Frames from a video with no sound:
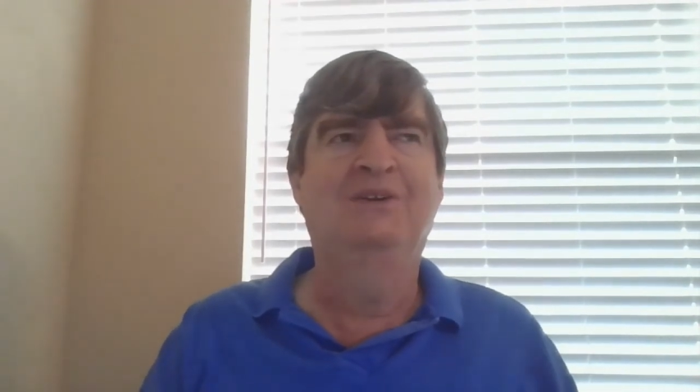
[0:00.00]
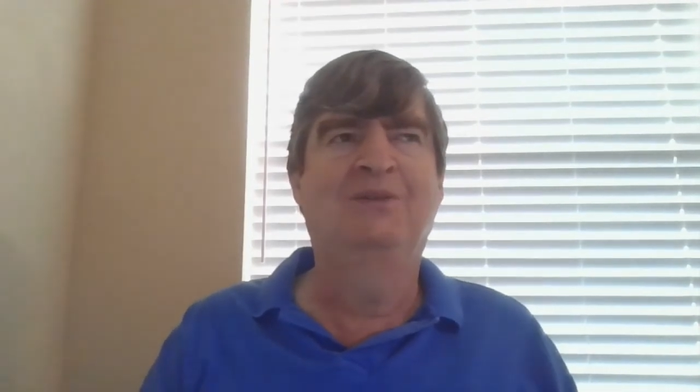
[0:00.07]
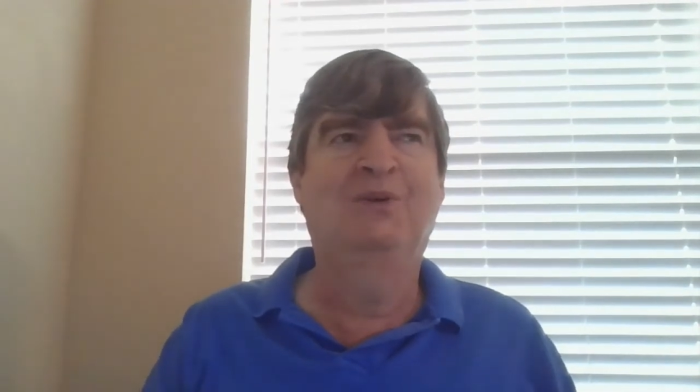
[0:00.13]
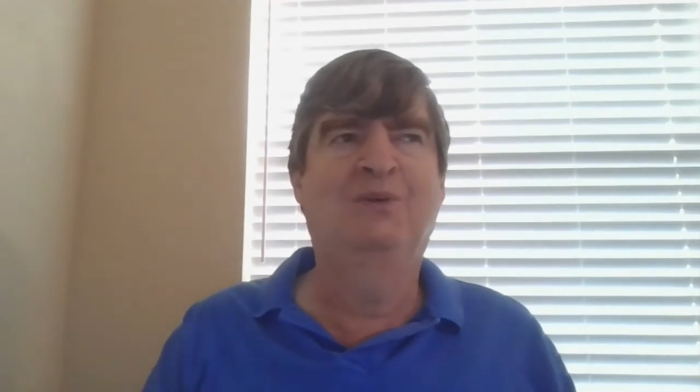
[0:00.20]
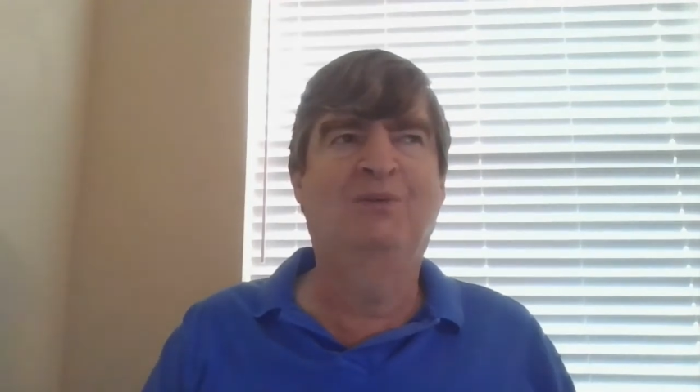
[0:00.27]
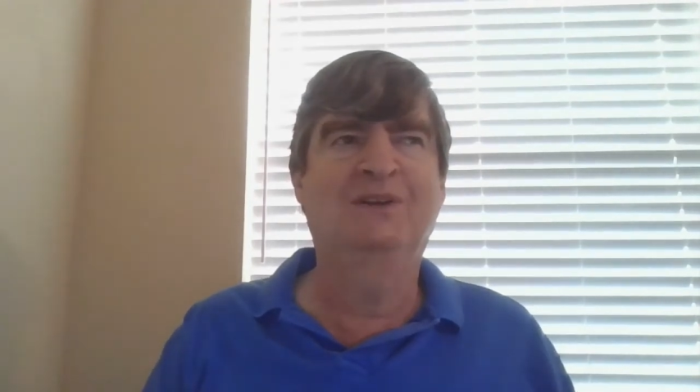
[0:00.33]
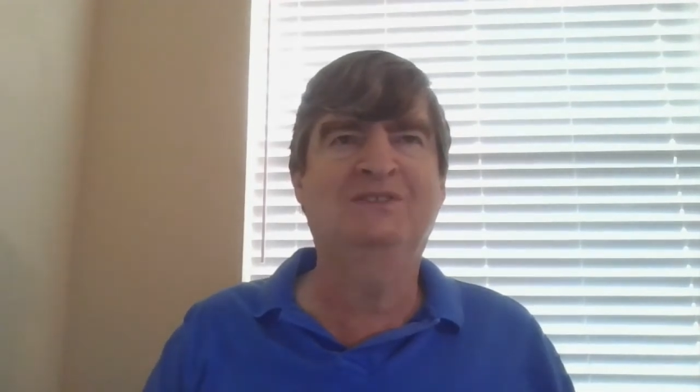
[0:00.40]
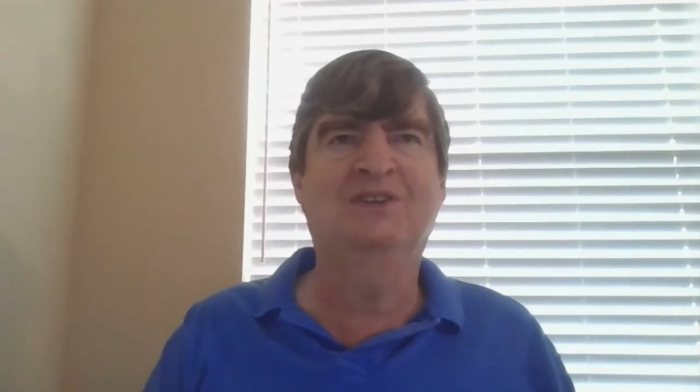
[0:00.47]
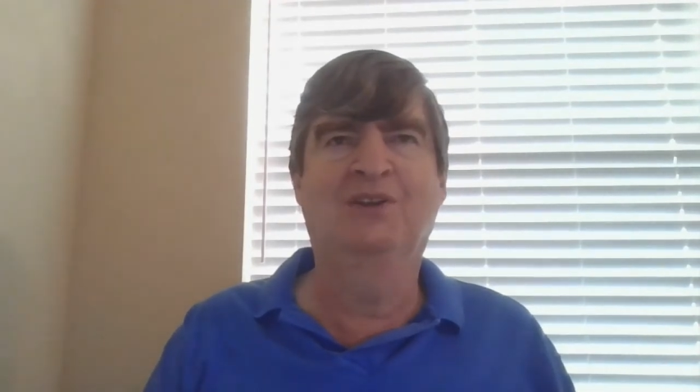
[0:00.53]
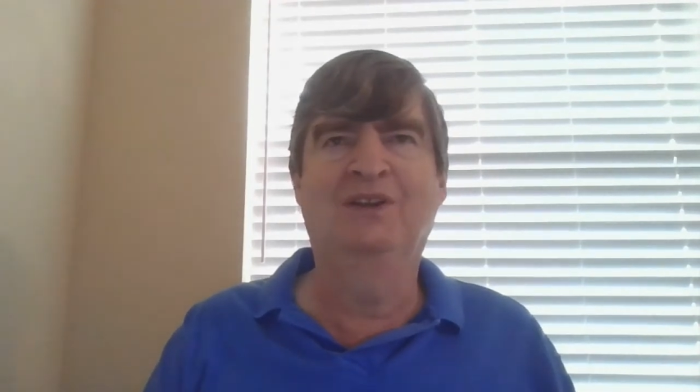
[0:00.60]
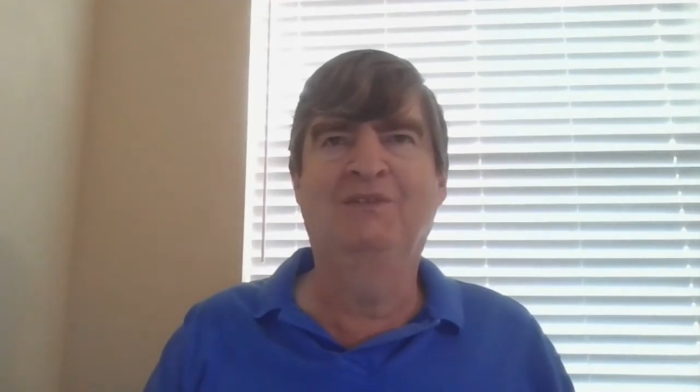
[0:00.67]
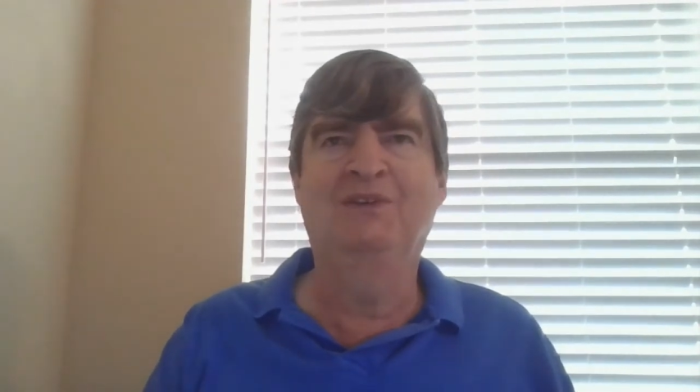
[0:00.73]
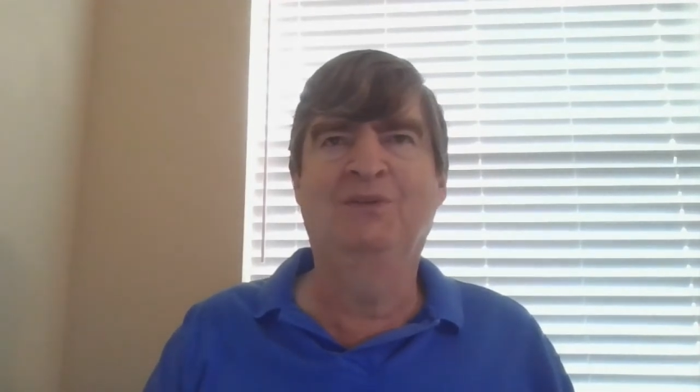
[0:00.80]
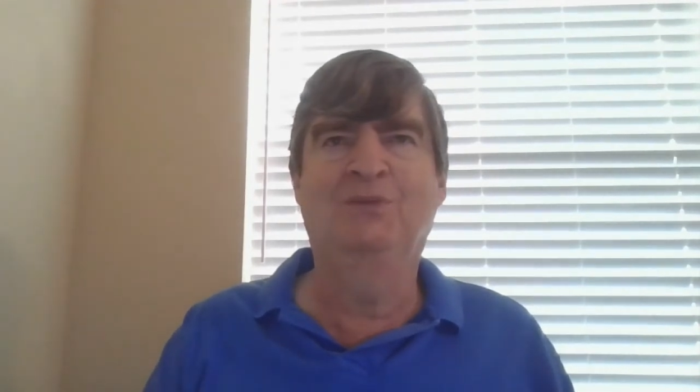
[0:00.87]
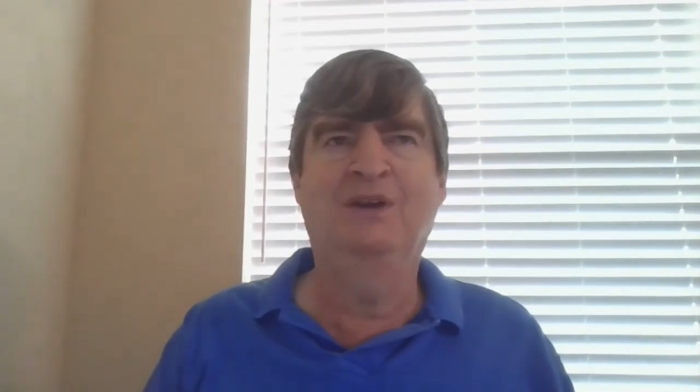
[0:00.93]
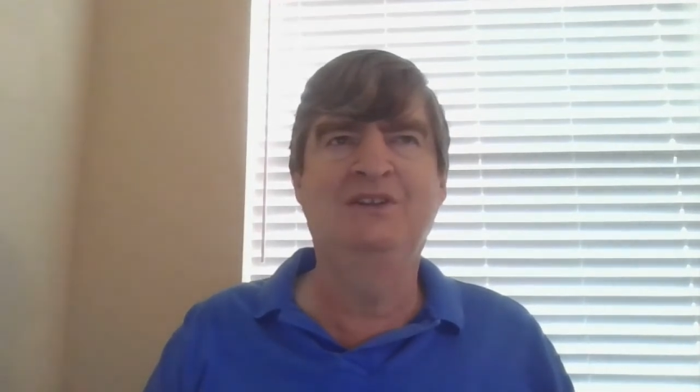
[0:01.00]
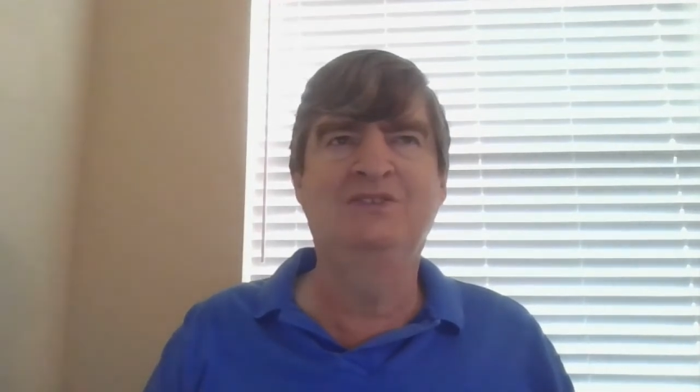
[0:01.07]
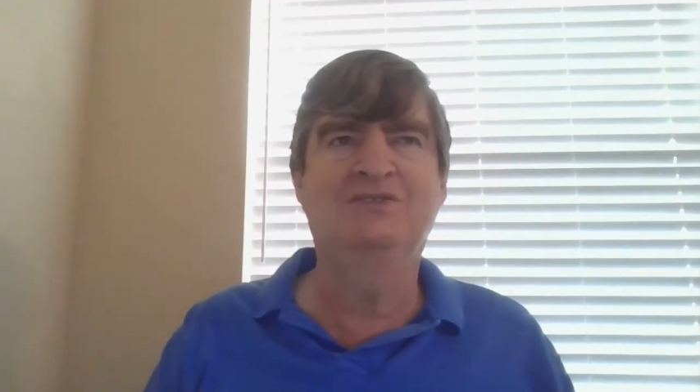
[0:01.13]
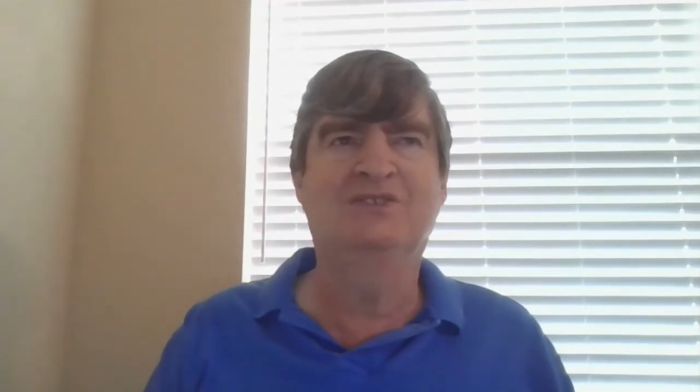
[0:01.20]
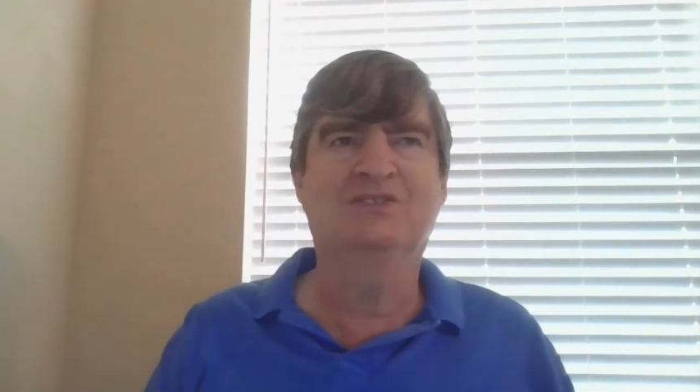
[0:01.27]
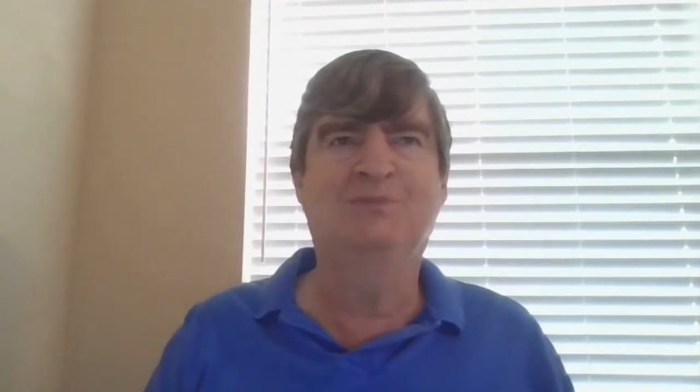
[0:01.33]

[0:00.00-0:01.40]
well, what's a living wage in a